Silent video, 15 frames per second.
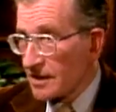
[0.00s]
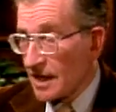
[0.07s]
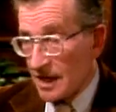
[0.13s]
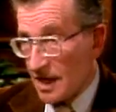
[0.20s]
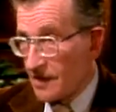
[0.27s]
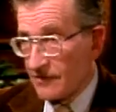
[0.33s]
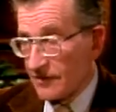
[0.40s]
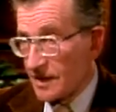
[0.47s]
and
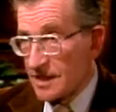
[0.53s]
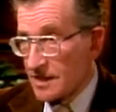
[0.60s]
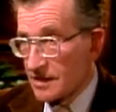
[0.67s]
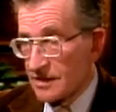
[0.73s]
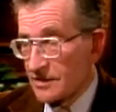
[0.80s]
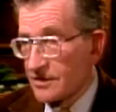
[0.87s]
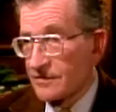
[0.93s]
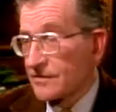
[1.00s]
have for
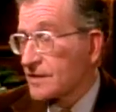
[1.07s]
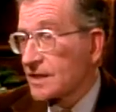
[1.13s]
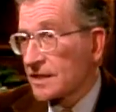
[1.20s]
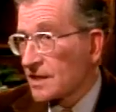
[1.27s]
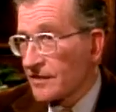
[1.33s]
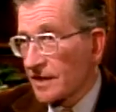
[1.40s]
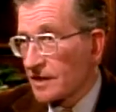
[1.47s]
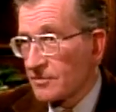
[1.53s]
years, of
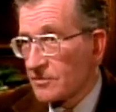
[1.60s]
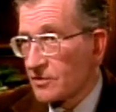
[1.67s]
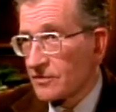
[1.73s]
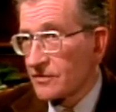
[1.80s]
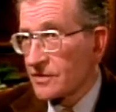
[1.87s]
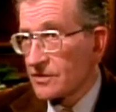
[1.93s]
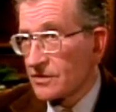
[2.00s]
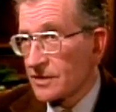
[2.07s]
significant
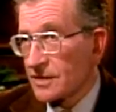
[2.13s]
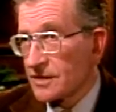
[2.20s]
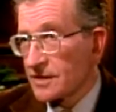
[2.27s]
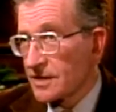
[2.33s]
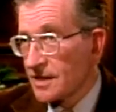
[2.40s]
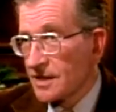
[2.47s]
moves towards